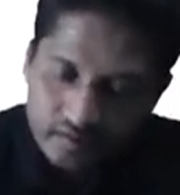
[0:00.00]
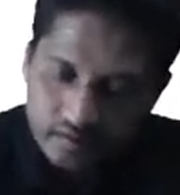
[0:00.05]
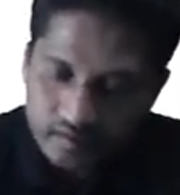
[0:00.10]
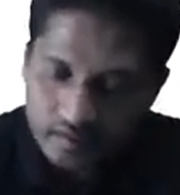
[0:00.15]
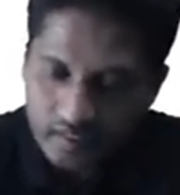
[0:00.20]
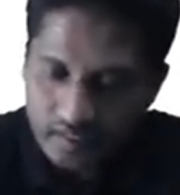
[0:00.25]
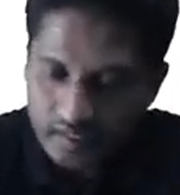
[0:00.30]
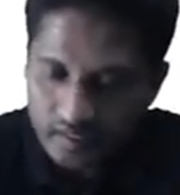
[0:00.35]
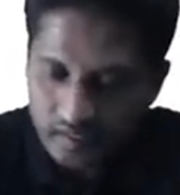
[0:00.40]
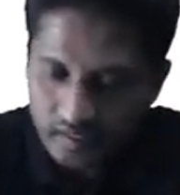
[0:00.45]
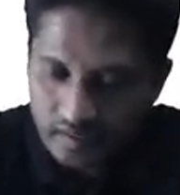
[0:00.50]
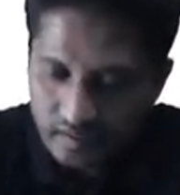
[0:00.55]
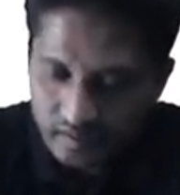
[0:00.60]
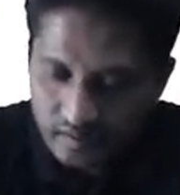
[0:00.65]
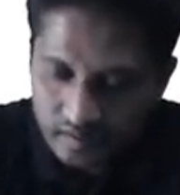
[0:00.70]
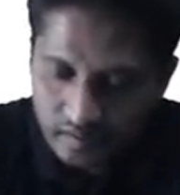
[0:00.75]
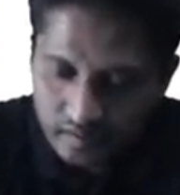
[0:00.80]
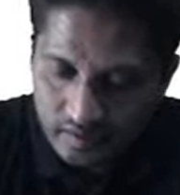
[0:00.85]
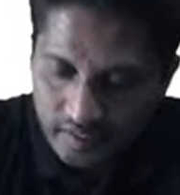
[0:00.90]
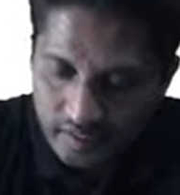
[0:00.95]
That
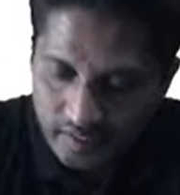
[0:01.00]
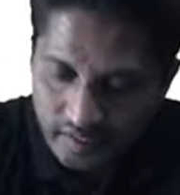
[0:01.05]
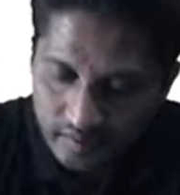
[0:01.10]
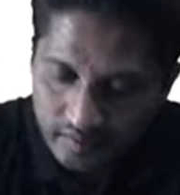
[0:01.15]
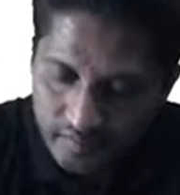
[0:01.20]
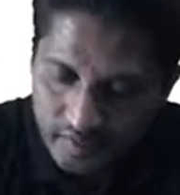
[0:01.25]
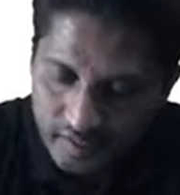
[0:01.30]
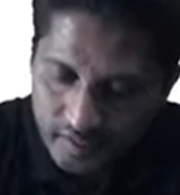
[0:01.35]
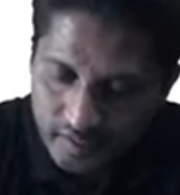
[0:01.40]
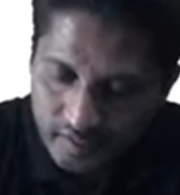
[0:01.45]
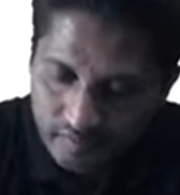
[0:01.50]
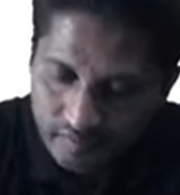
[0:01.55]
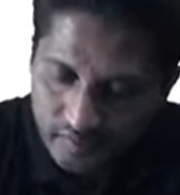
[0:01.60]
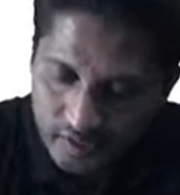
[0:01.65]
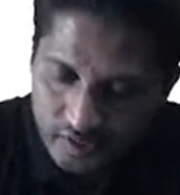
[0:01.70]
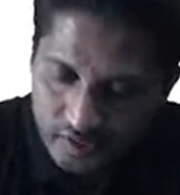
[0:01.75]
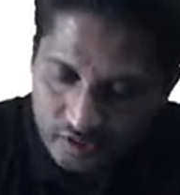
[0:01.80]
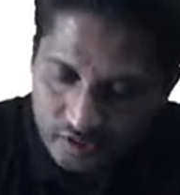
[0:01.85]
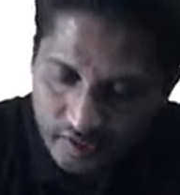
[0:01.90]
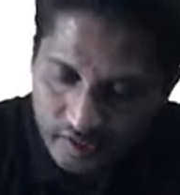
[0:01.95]
determinant of
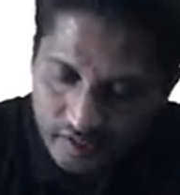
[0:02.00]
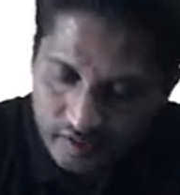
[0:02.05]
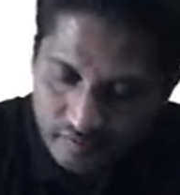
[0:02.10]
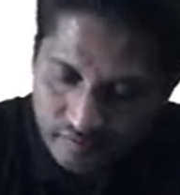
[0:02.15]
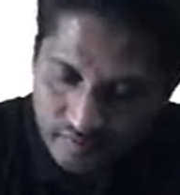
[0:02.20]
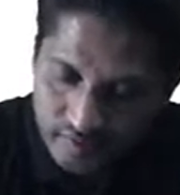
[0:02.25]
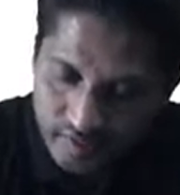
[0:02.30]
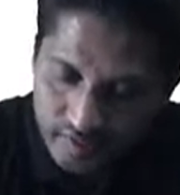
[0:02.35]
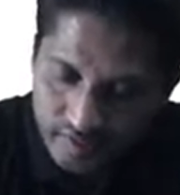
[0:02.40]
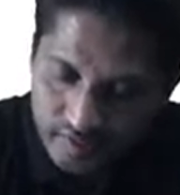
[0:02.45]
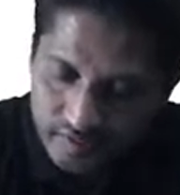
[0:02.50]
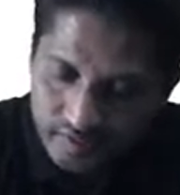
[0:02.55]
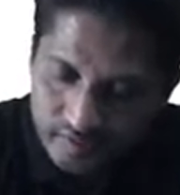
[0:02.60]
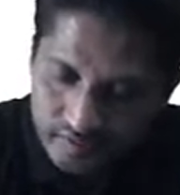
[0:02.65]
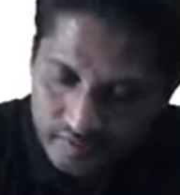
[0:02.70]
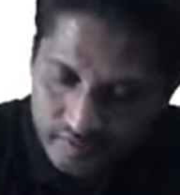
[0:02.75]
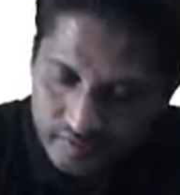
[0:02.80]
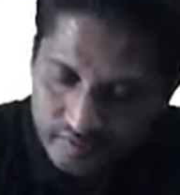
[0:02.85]
adjoint of A